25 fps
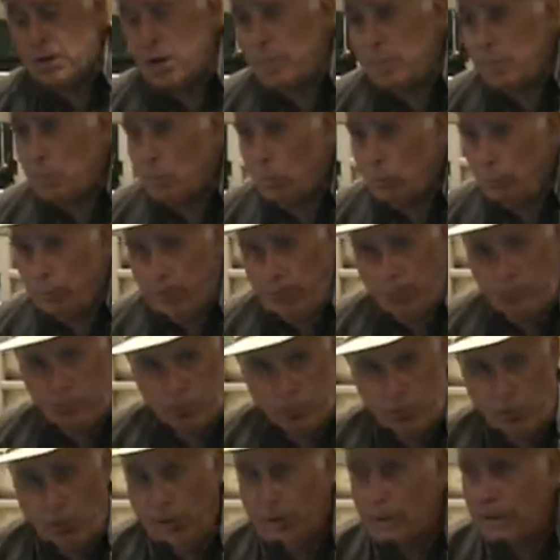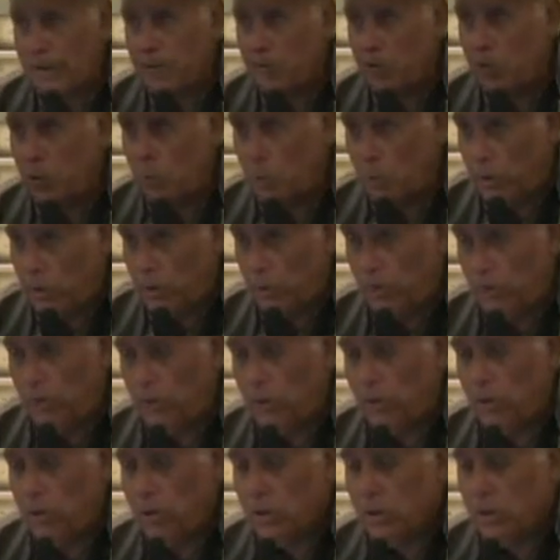Army will be brought in to quell
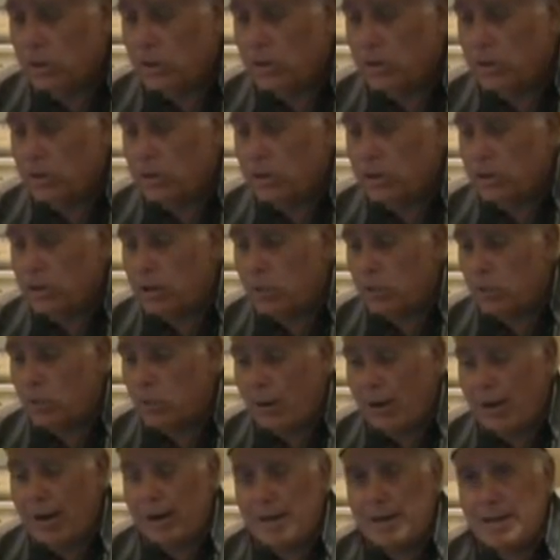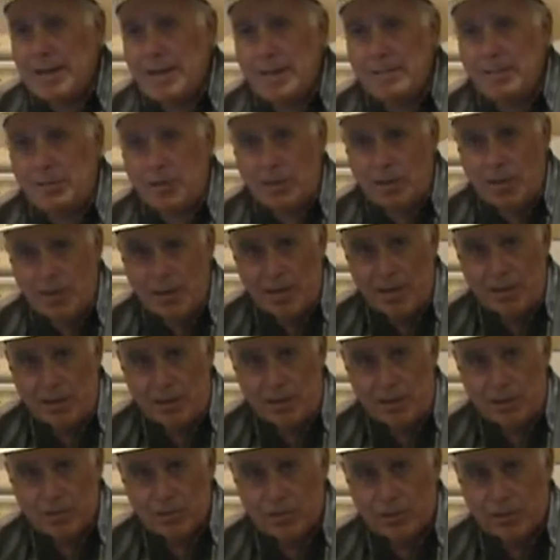the rioting and the
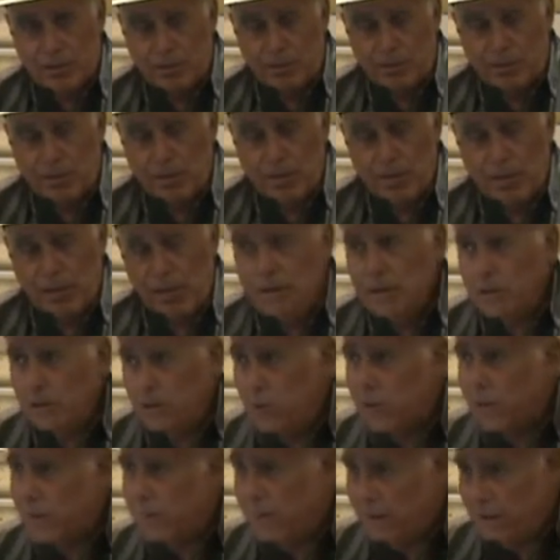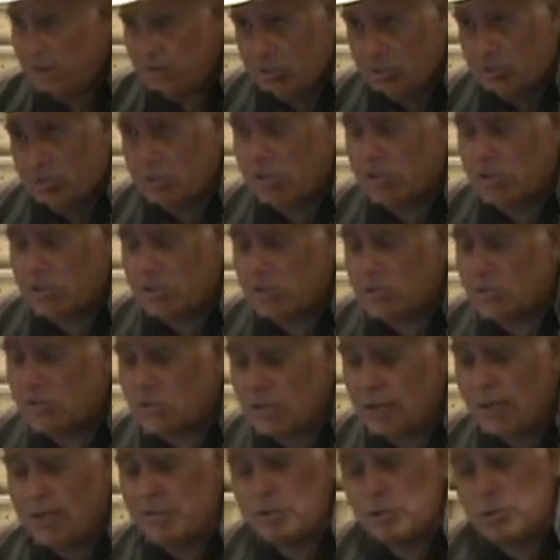chaos. And that makes sense. It
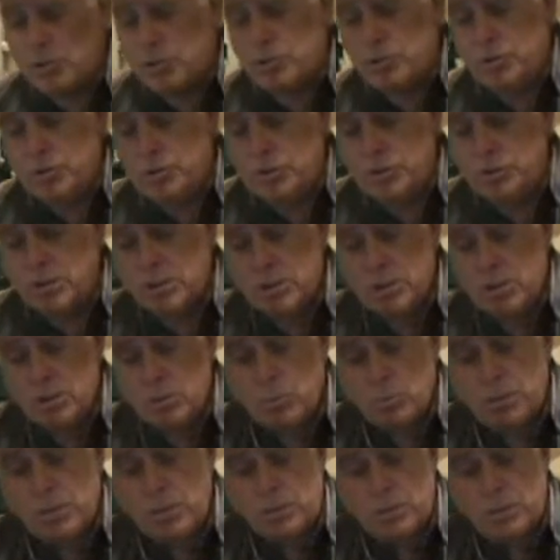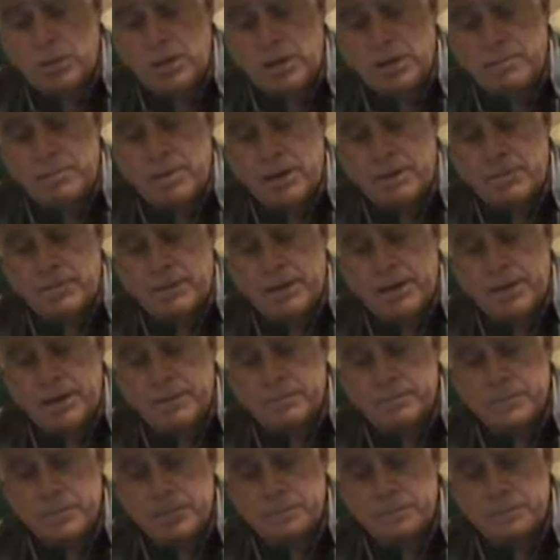sounds good when you think about that.